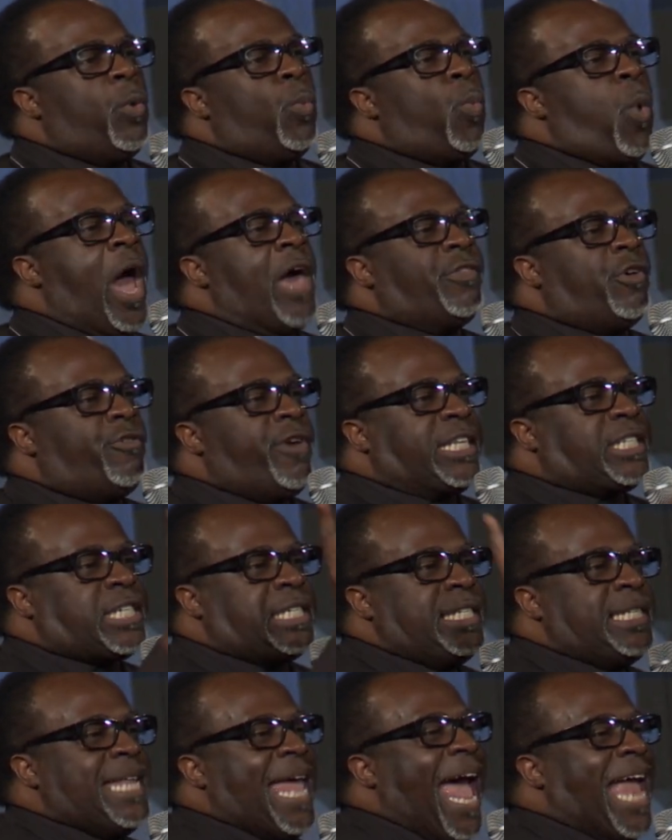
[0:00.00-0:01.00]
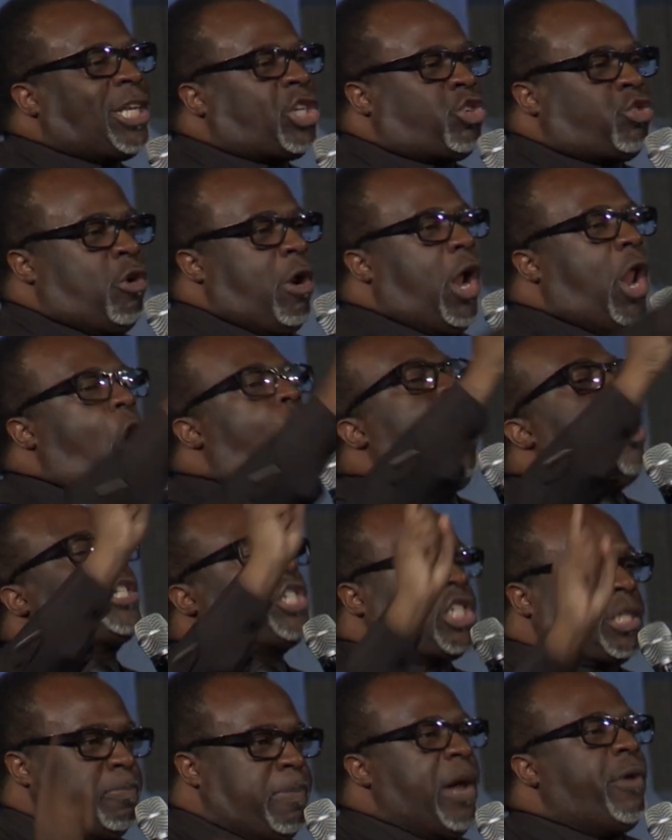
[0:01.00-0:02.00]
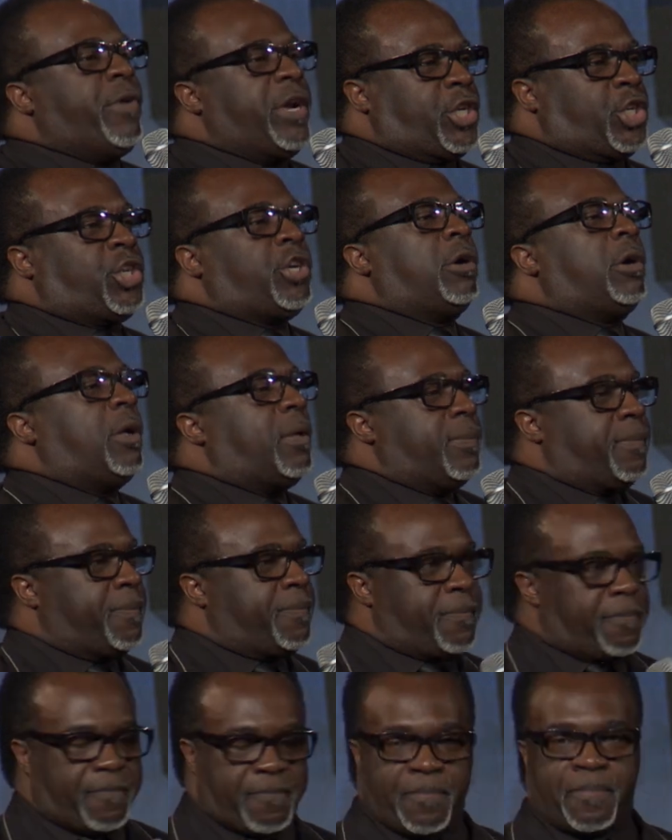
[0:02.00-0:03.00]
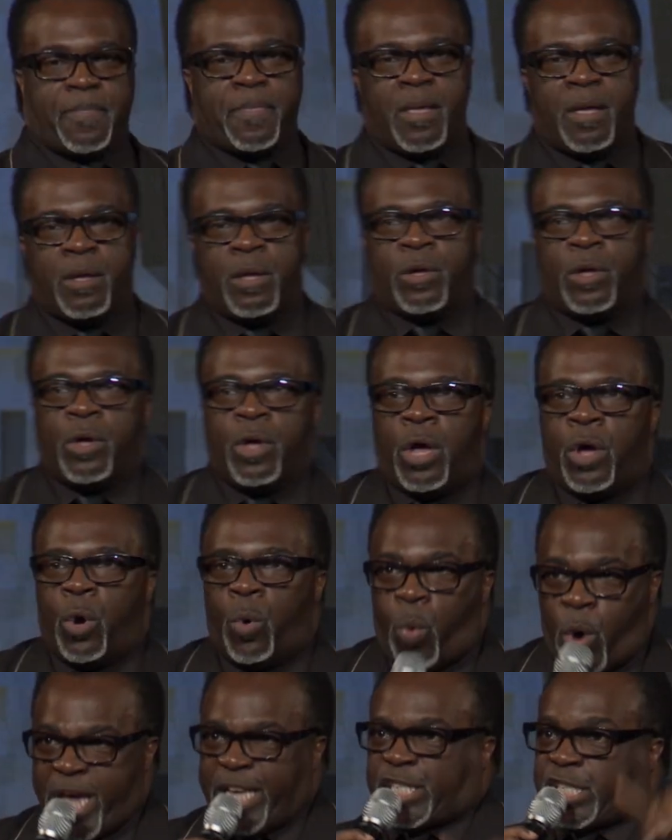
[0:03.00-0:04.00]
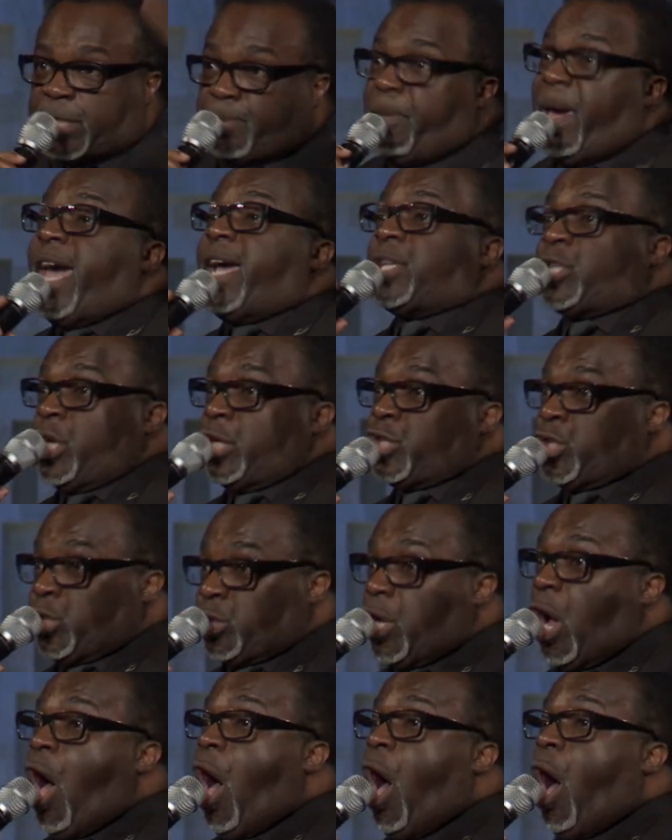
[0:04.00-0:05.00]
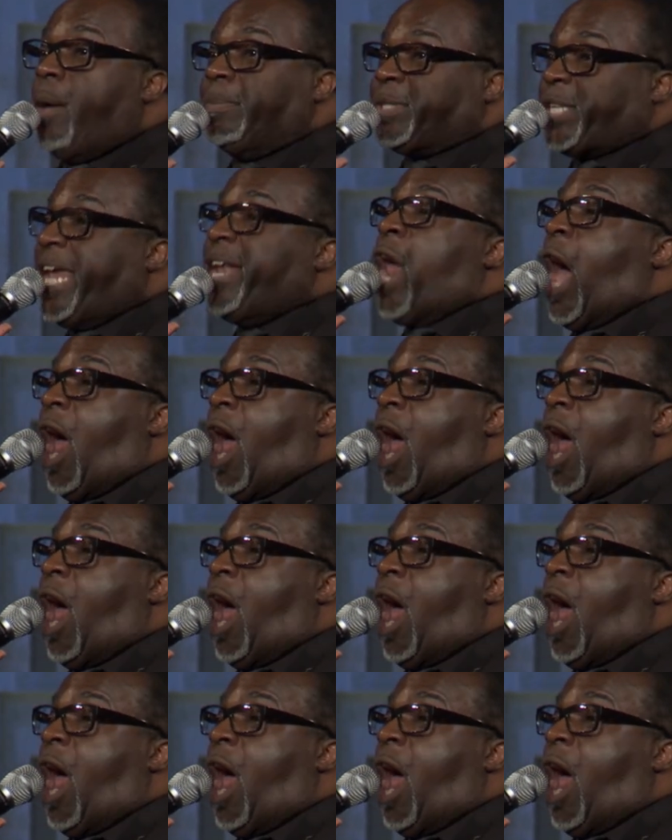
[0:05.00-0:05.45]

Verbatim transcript: whether it's natural or spiritual, we speak to storms and